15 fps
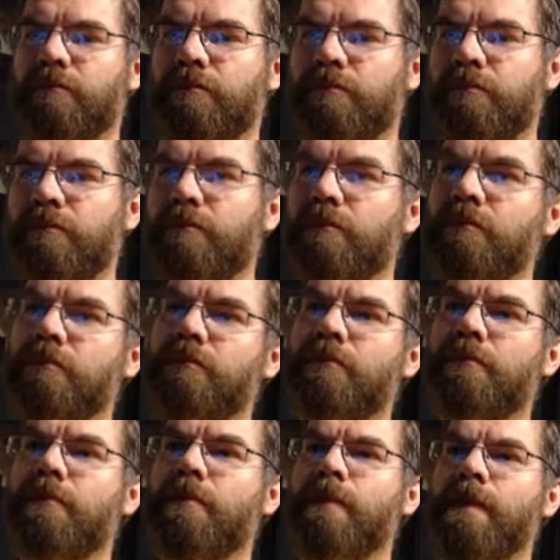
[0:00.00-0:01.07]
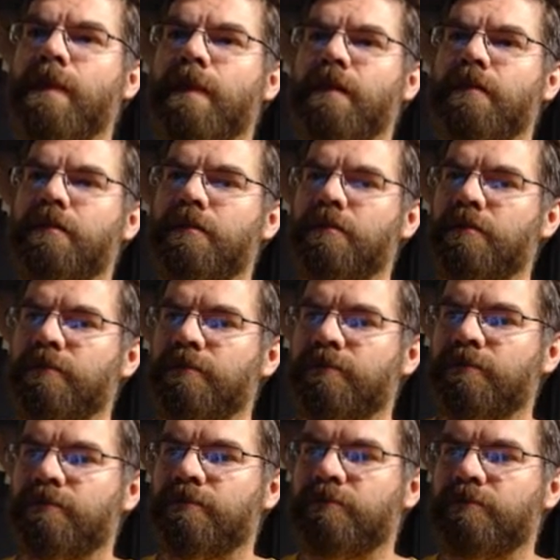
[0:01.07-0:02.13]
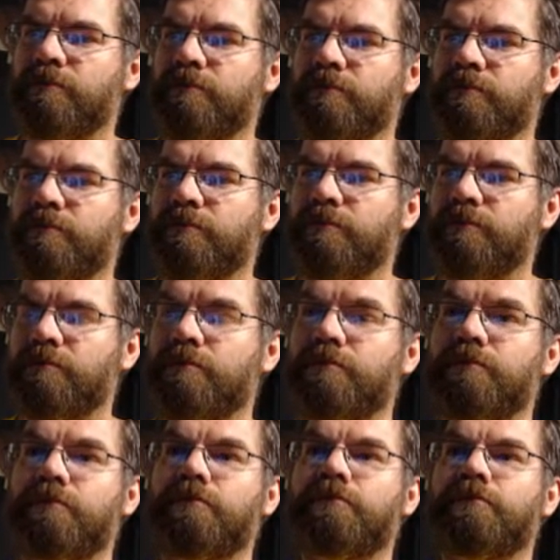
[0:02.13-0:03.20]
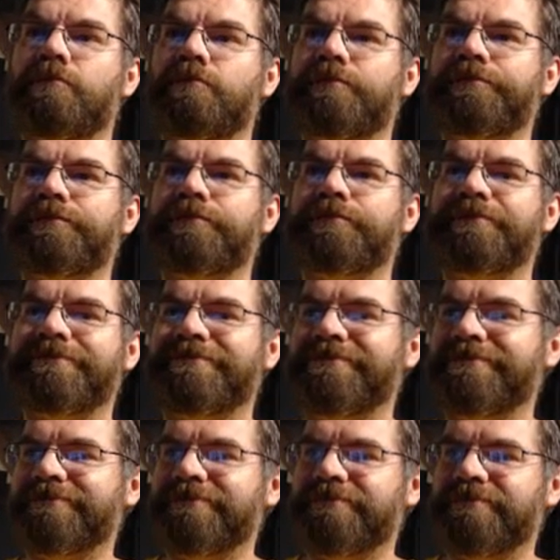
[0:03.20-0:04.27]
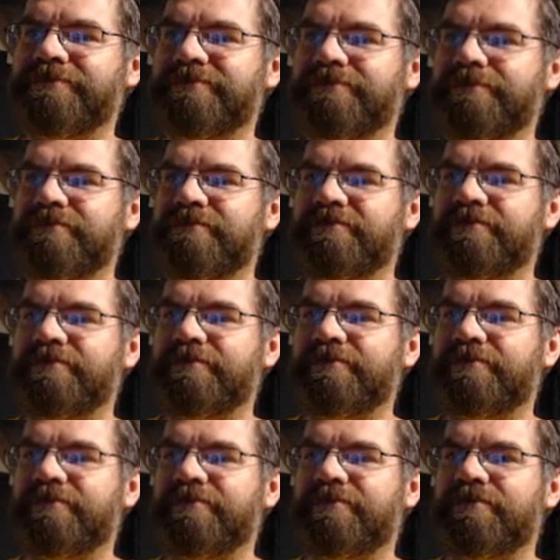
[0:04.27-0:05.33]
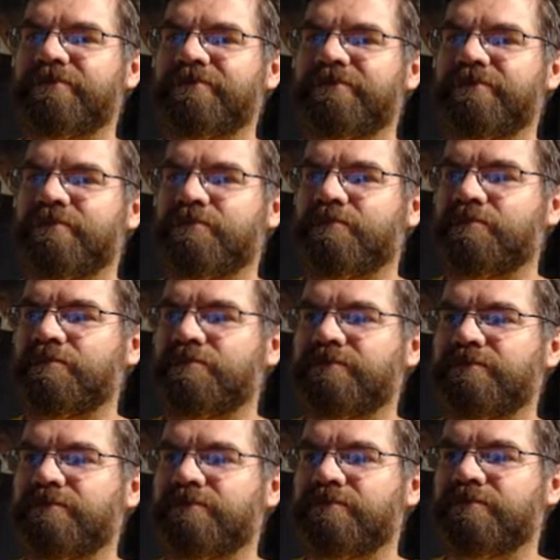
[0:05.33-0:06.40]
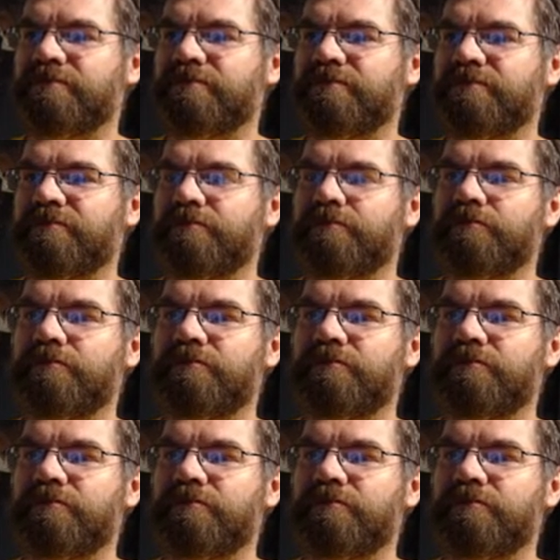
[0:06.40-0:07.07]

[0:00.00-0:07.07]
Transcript: So, you know, I was born in 91. So all I know is boxing.